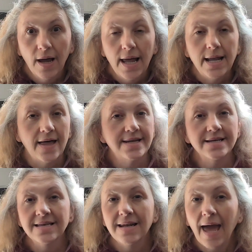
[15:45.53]
Now, that
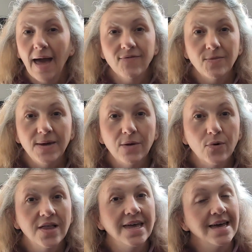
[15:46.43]
doesn't have to be
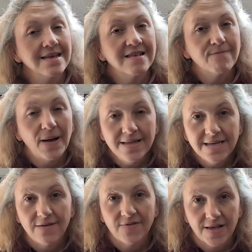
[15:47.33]
really
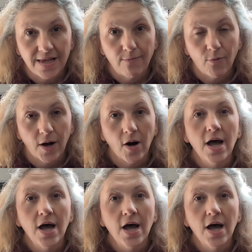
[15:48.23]
expensive sleepwear.